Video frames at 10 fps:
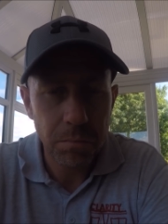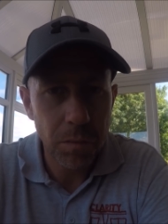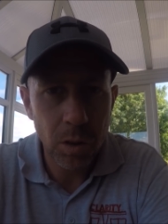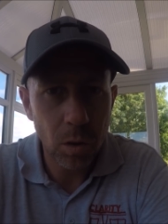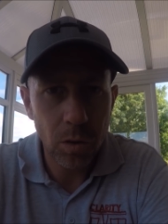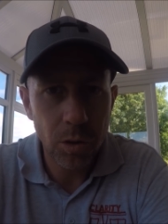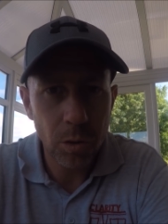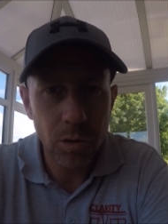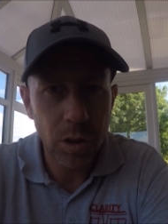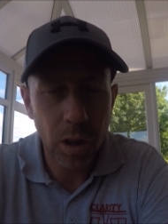
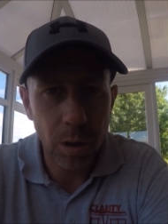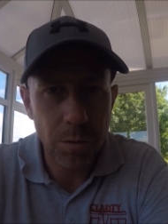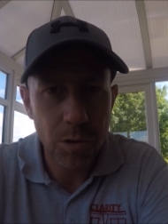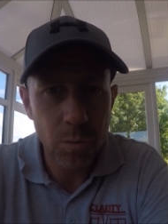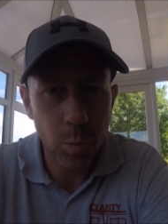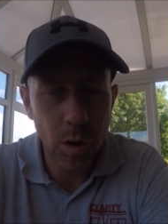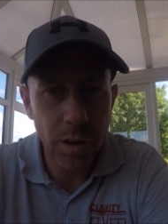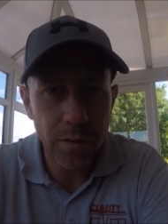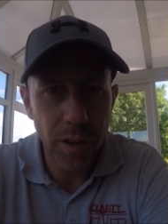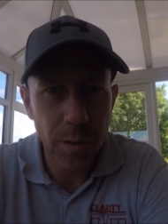Not a clue. Just one
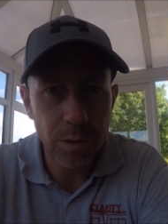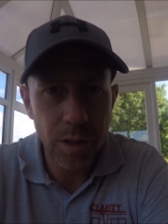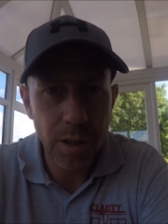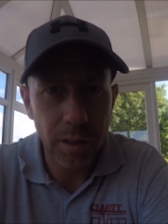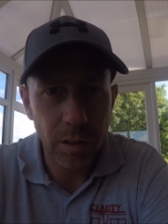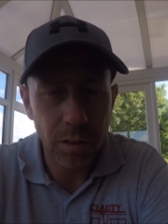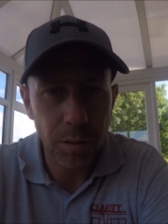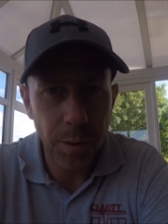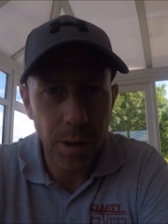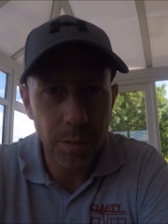of those things, I
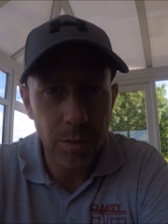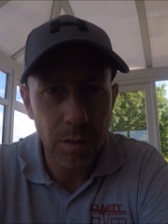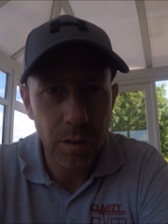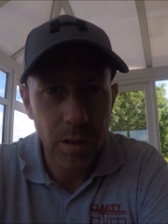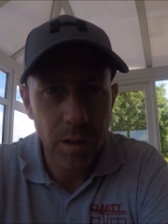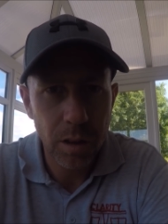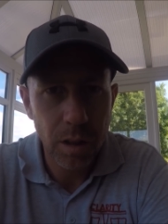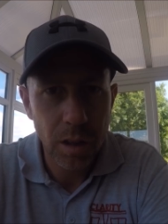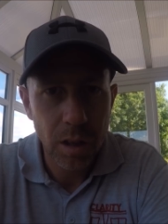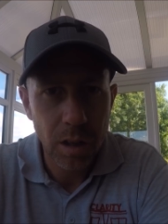suppose.
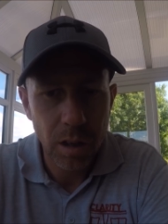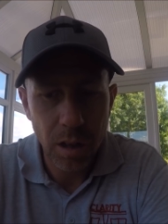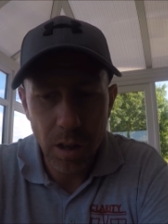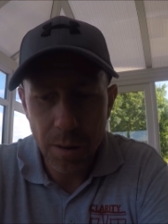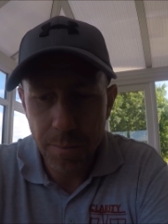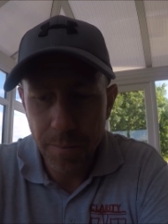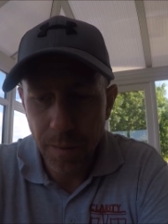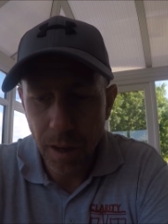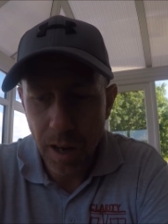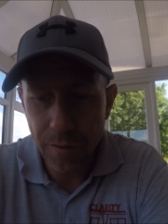I
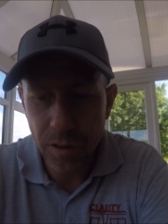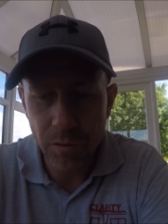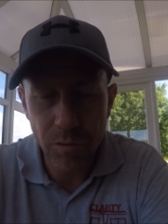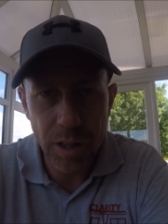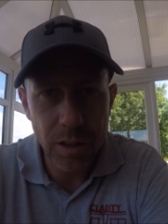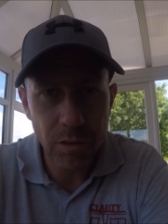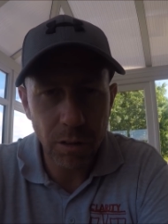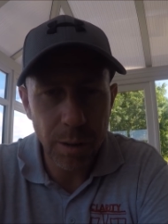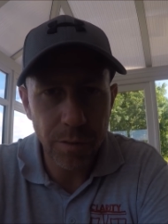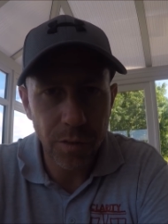haven't
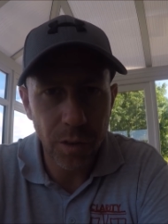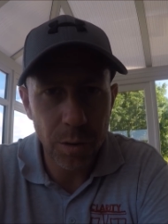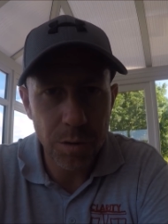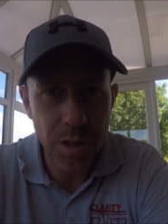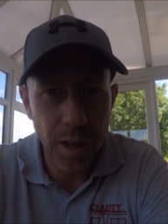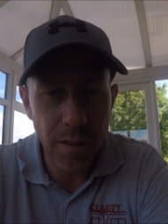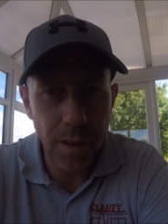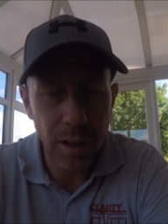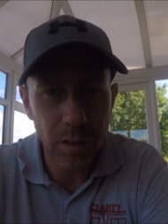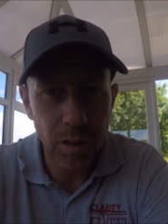re-scraped for flukes yet.
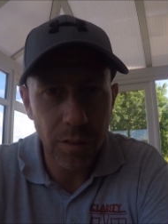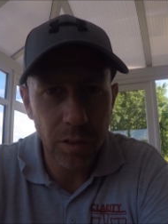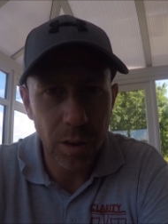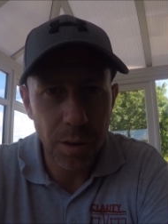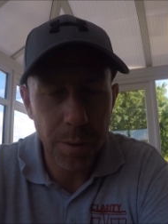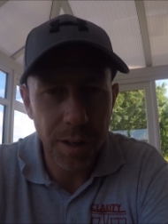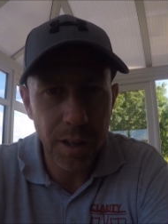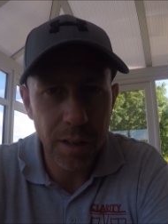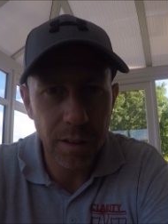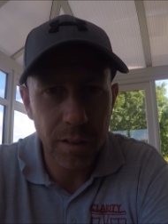That stuff's only been
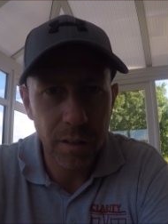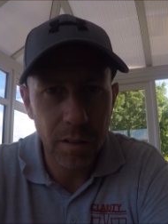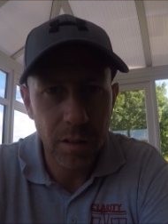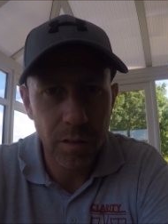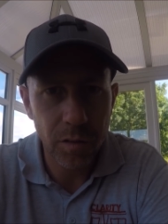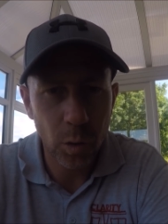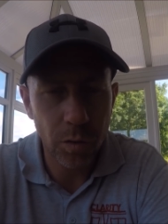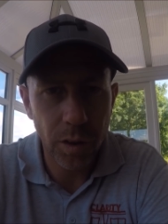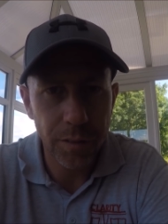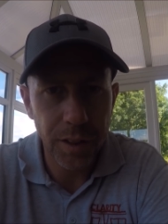in 4 or
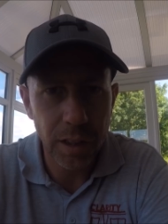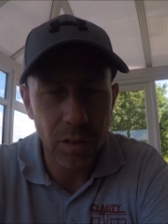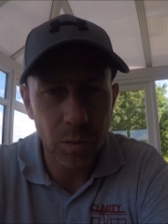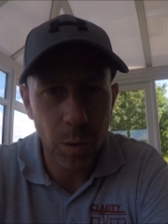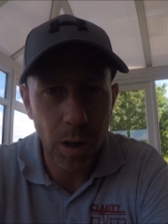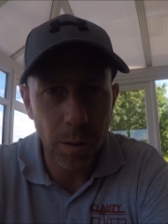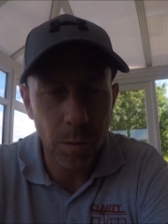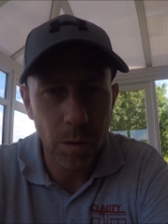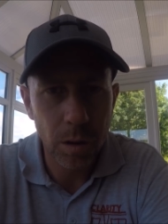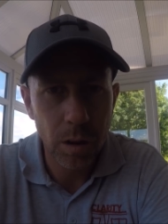5 days as
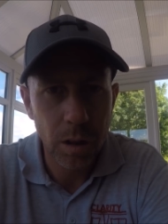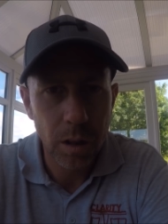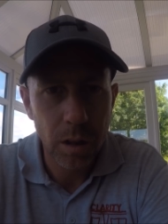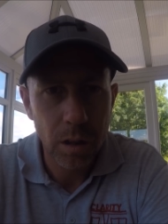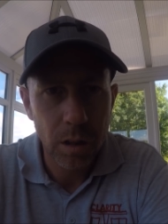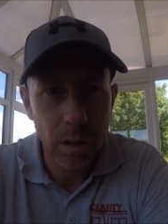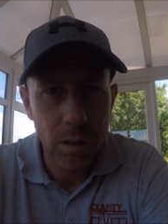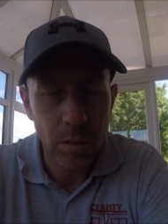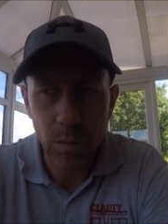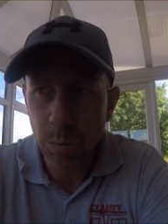well.
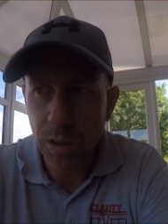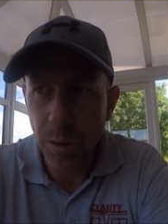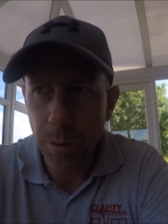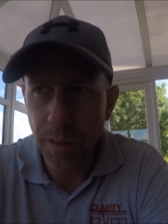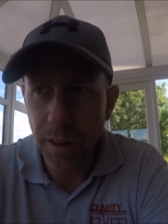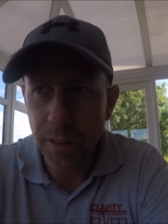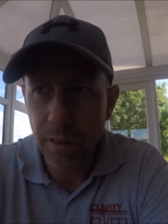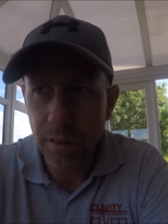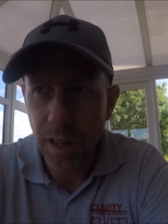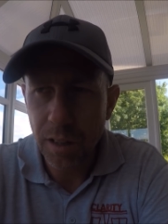When did I put that in?
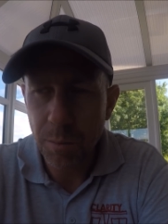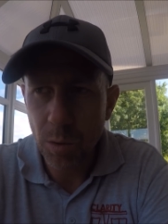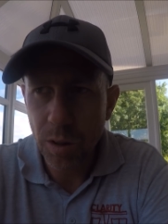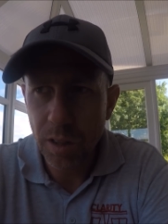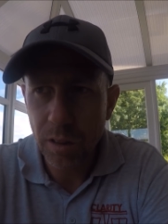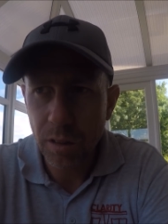Saturday morning?